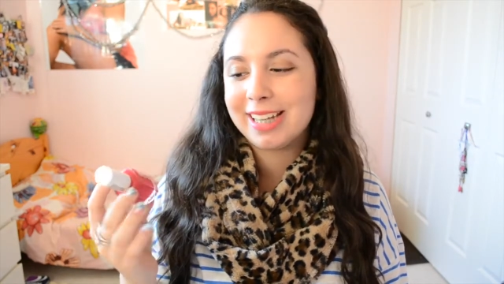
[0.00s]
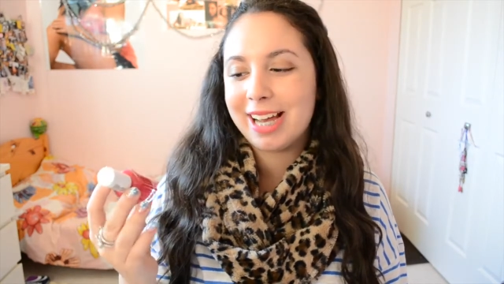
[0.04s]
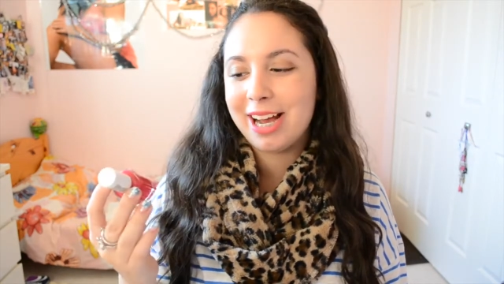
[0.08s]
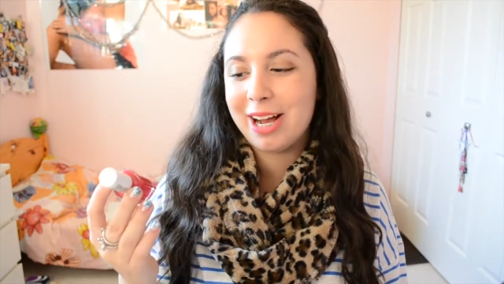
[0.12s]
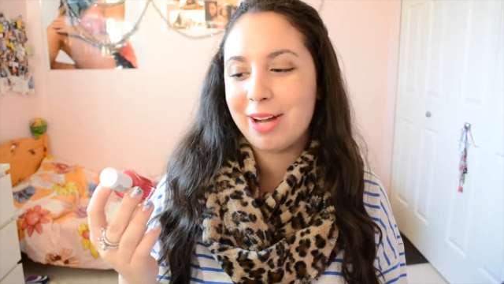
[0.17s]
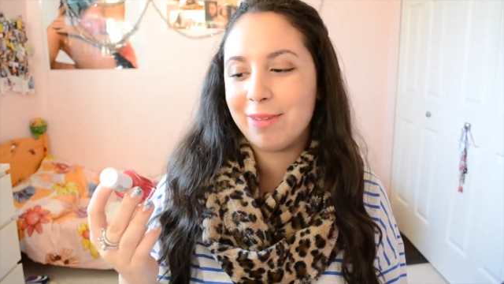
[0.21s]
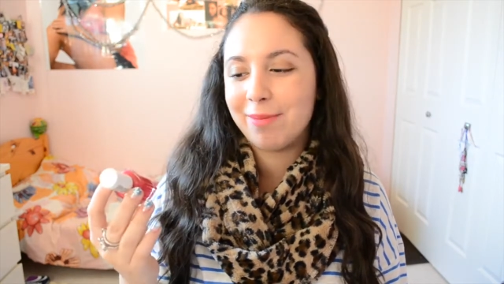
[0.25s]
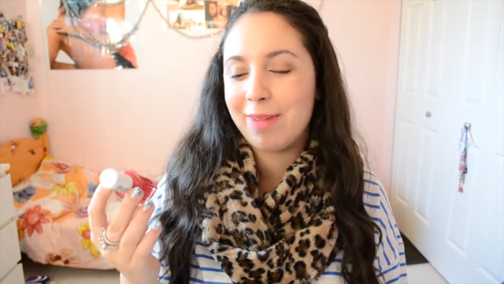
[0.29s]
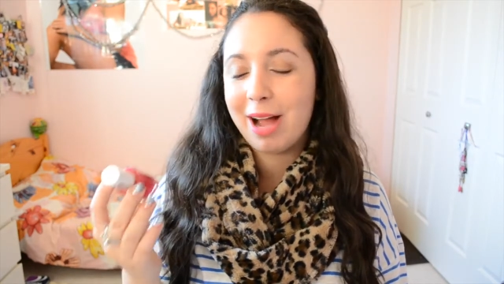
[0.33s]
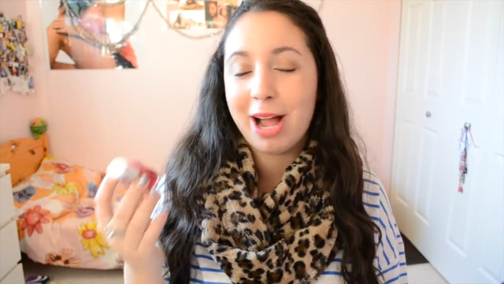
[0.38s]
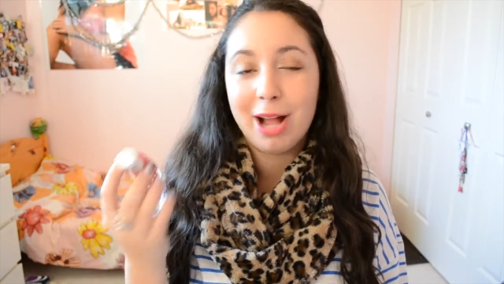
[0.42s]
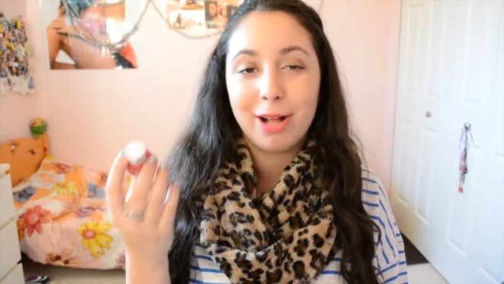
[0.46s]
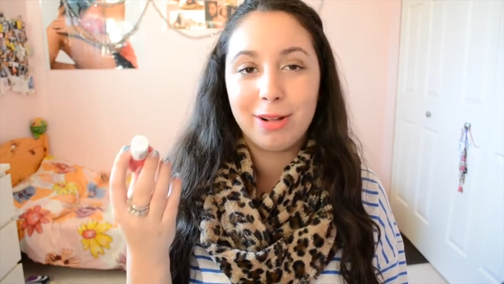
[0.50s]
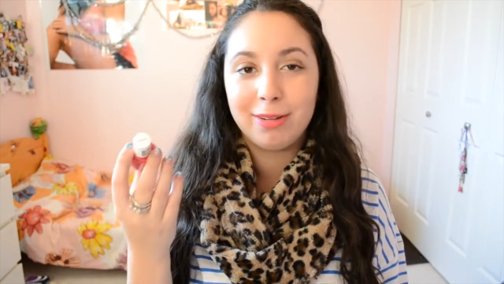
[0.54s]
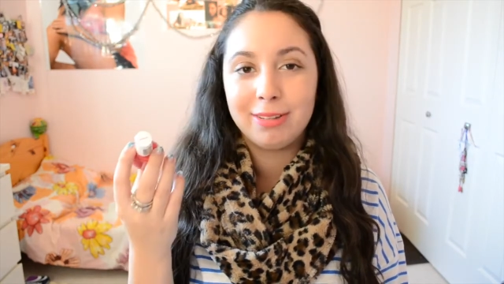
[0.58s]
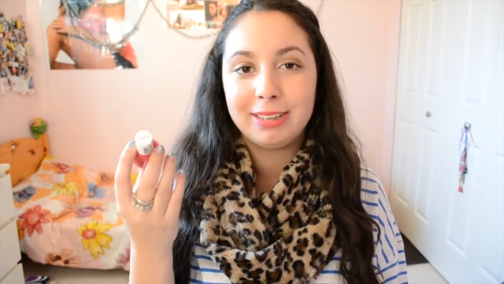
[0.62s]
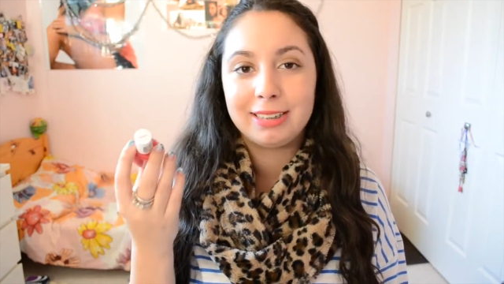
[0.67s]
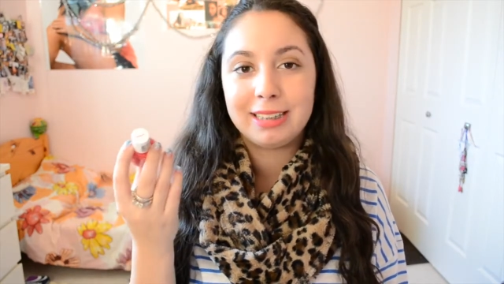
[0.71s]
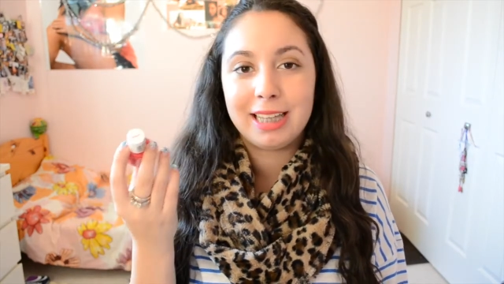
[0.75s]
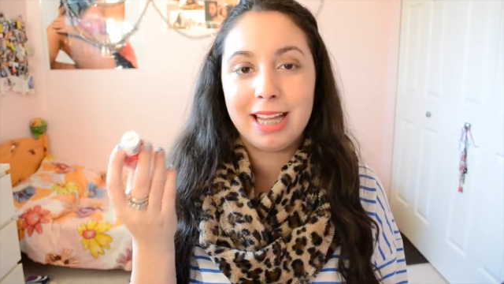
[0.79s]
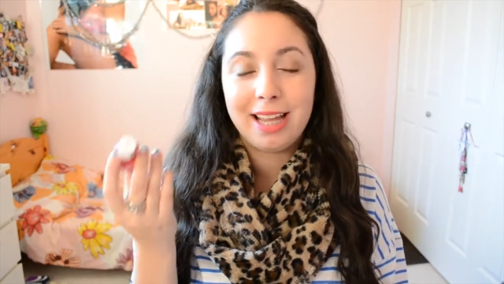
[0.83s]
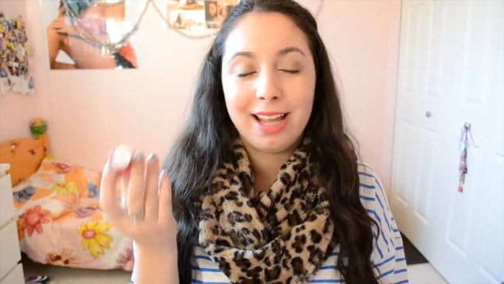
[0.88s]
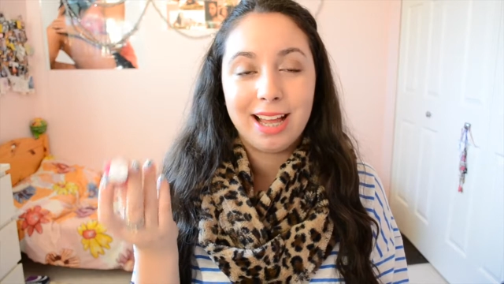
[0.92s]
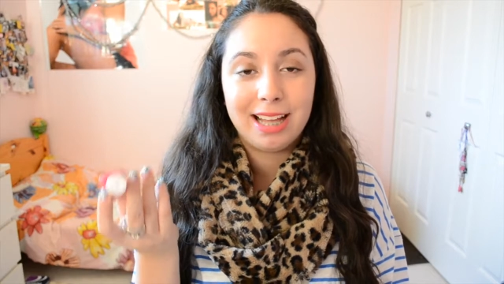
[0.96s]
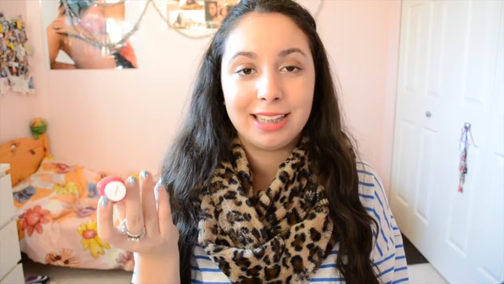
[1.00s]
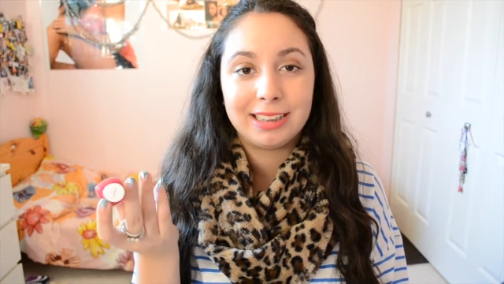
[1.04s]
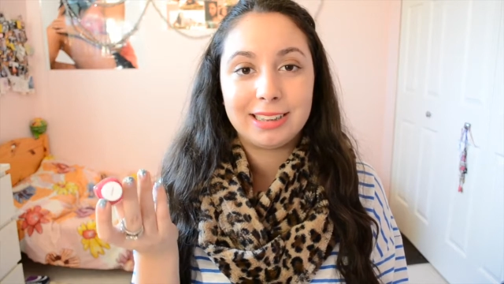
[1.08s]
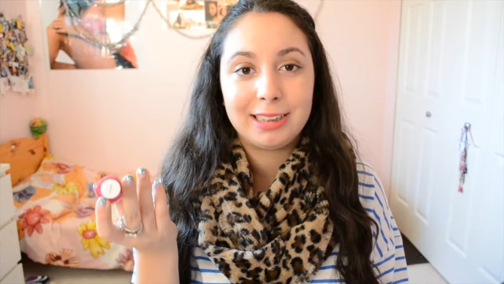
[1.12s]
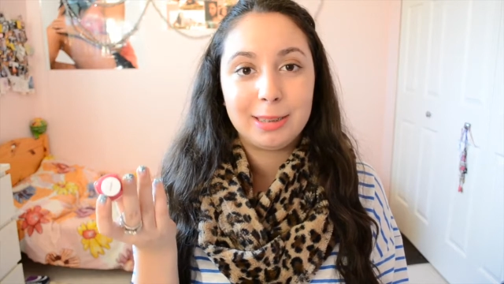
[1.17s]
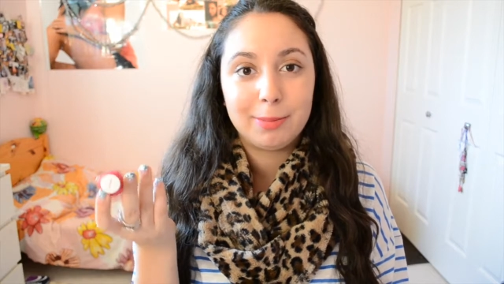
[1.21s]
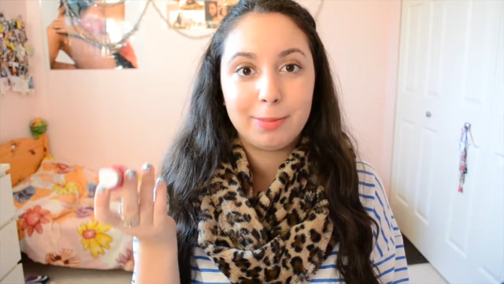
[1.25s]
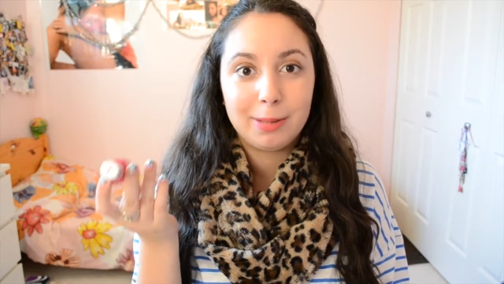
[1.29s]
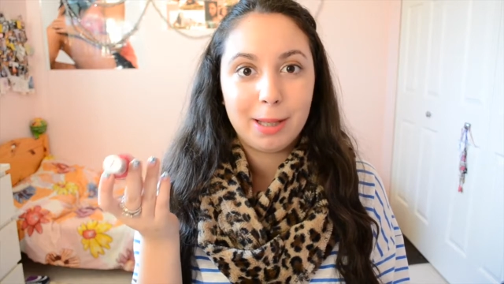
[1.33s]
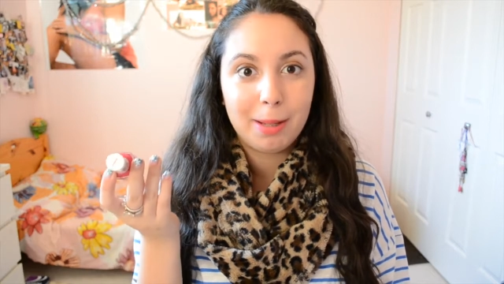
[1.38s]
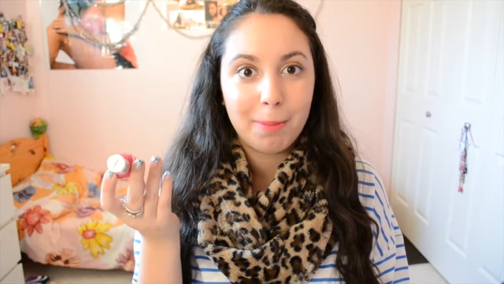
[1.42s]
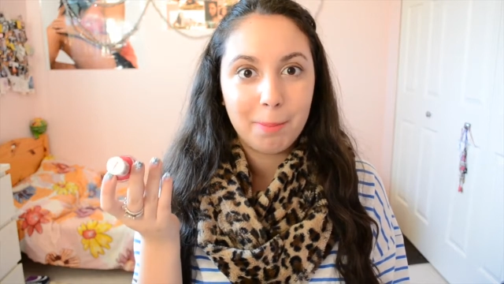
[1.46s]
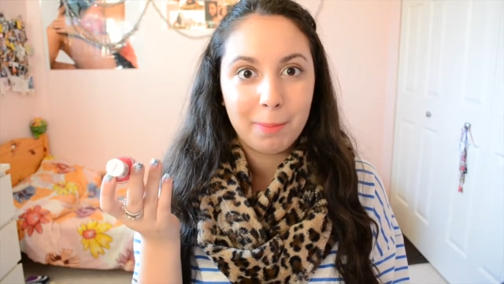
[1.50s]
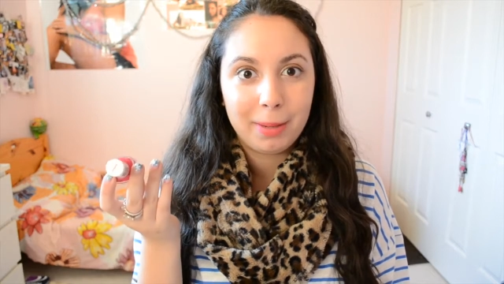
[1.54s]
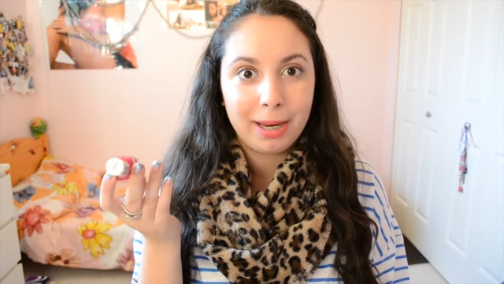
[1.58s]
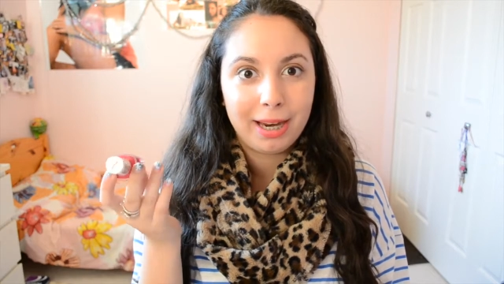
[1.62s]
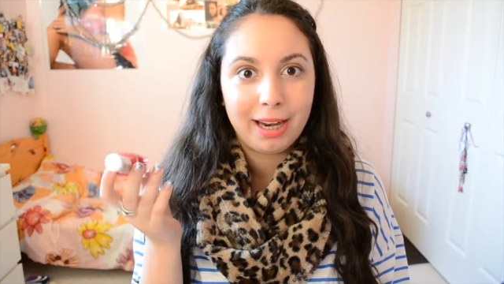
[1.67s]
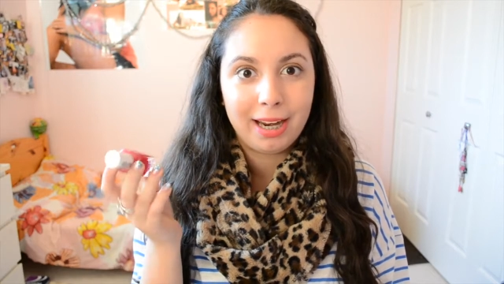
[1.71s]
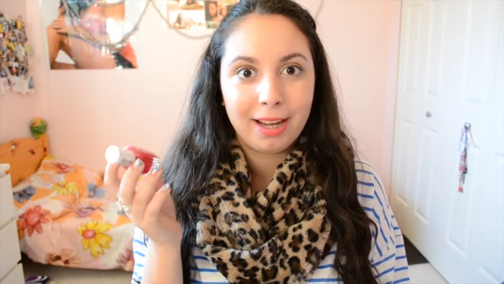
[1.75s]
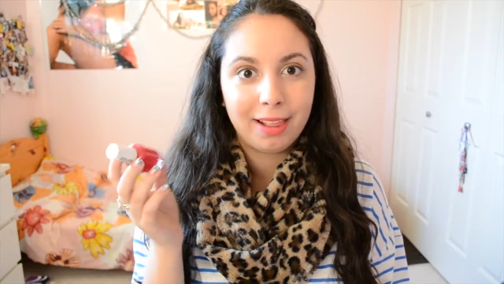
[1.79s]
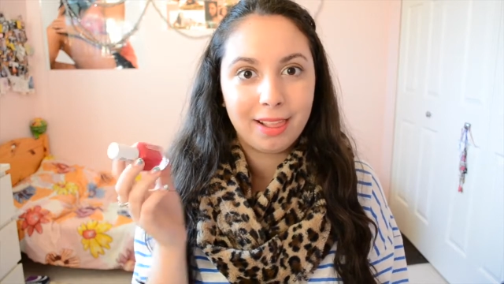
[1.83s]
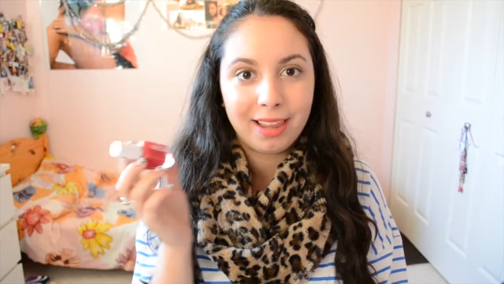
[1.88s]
I always say Essie Plumberry.